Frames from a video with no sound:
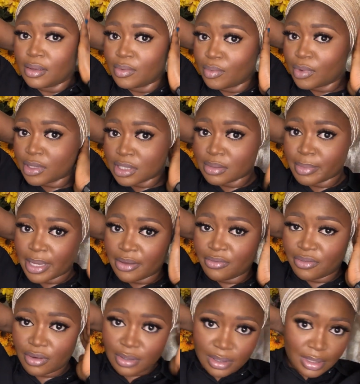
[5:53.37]
once my
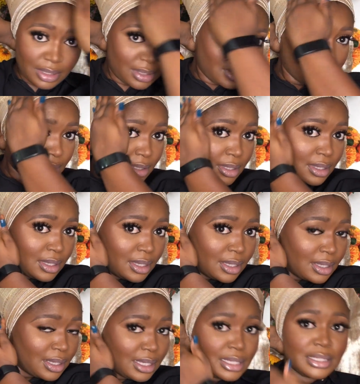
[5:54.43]
front
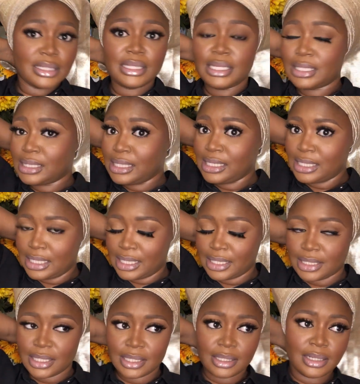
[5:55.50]
is neatly
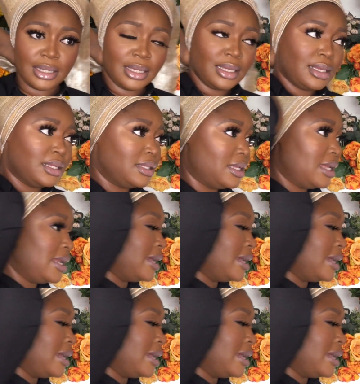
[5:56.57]
laid, then